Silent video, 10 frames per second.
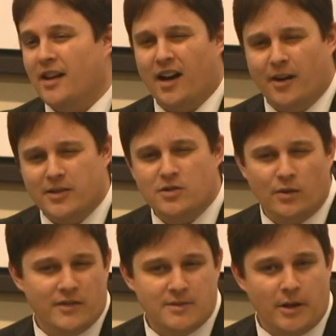It's
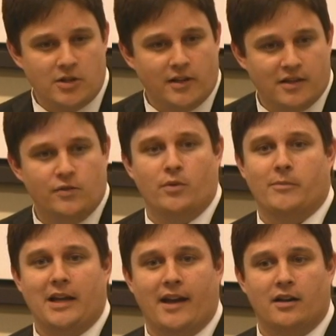sort of a specialized form
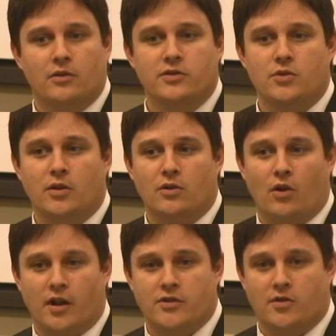of mechanical, so you can
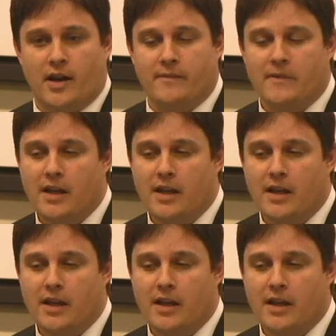cross-train.